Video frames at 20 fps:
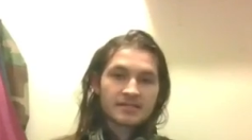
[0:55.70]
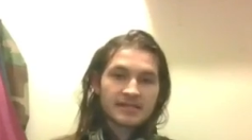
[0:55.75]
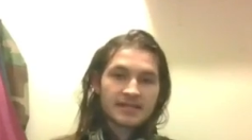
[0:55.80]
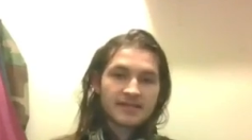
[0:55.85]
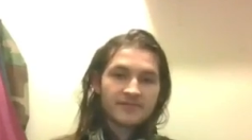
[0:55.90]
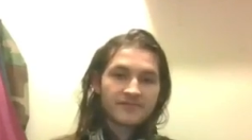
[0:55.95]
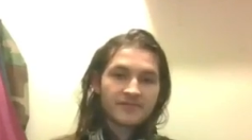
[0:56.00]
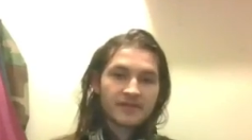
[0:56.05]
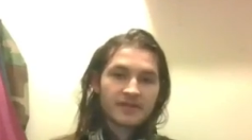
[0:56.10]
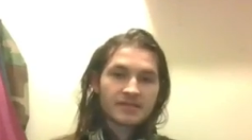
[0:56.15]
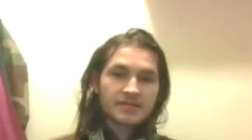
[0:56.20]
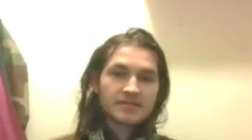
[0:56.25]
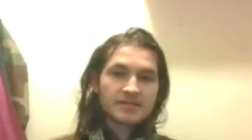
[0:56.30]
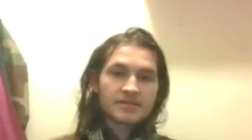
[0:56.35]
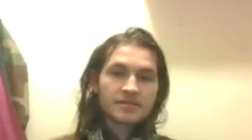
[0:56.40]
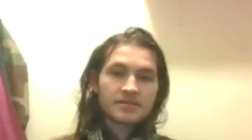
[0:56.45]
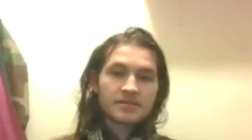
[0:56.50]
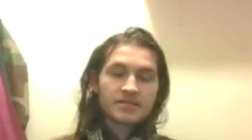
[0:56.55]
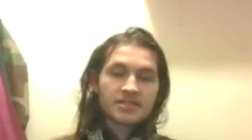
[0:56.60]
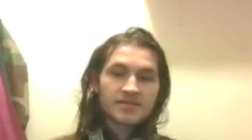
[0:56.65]

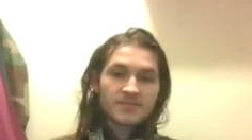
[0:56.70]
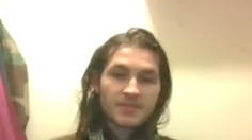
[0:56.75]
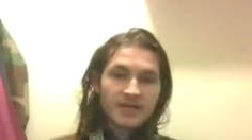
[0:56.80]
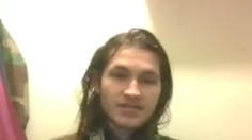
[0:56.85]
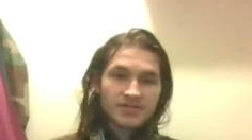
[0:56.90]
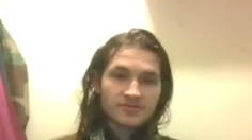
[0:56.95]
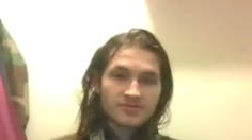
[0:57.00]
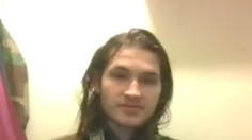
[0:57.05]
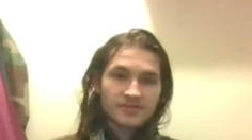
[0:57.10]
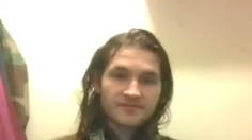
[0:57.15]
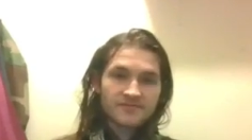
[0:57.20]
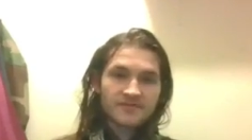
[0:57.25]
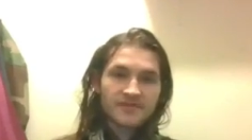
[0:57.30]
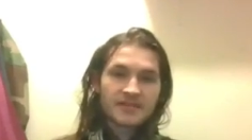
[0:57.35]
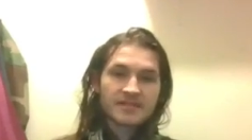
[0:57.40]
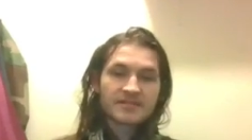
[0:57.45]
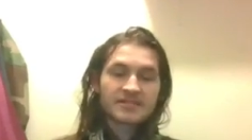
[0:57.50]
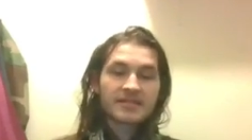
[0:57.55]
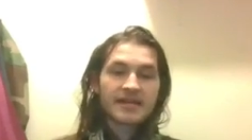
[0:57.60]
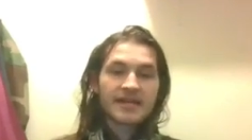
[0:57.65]
defense, special
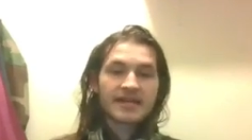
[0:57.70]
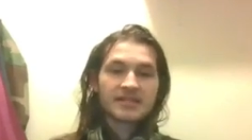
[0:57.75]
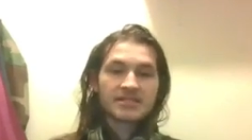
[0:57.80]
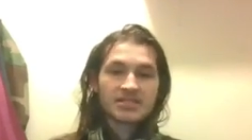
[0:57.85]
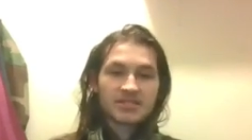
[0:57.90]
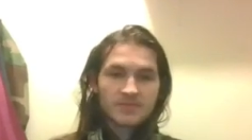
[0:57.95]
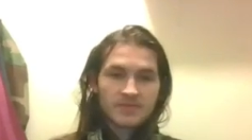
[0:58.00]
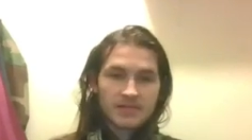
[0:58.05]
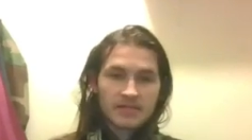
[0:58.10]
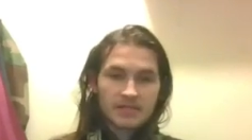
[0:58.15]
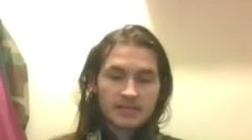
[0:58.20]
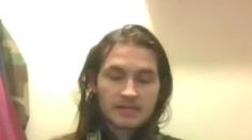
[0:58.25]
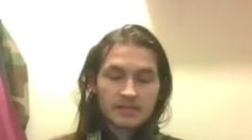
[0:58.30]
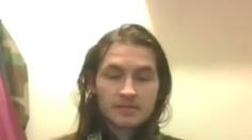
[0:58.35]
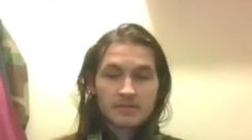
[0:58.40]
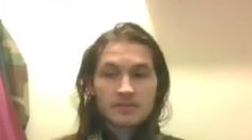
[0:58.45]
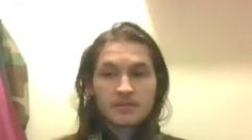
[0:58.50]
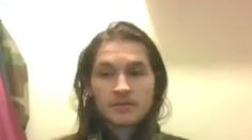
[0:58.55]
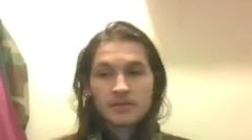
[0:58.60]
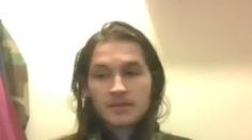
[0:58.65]
defense, and speed,
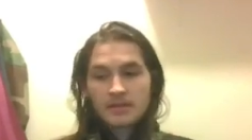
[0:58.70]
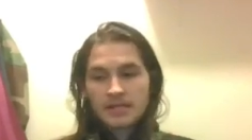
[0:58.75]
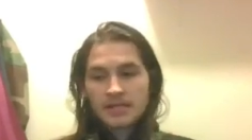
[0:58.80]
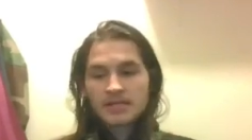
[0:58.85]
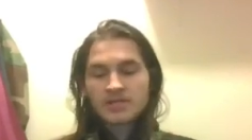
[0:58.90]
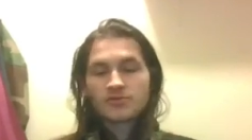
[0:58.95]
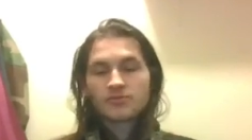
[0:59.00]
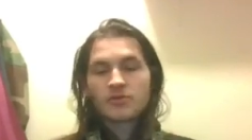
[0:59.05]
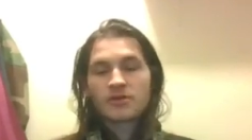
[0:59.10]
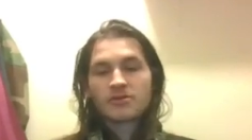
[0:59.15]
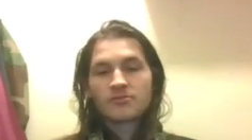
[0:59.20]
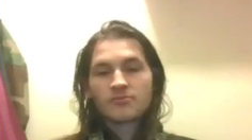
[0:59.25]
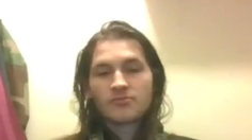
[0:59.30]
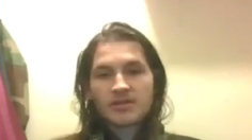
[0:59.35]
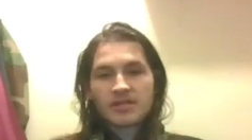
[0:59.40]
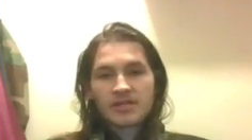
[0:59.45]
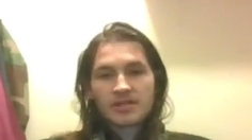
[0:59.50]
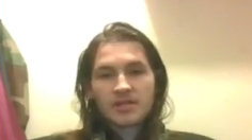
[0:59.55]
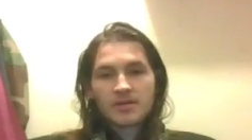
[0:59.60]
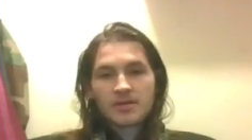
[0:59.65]
each one with a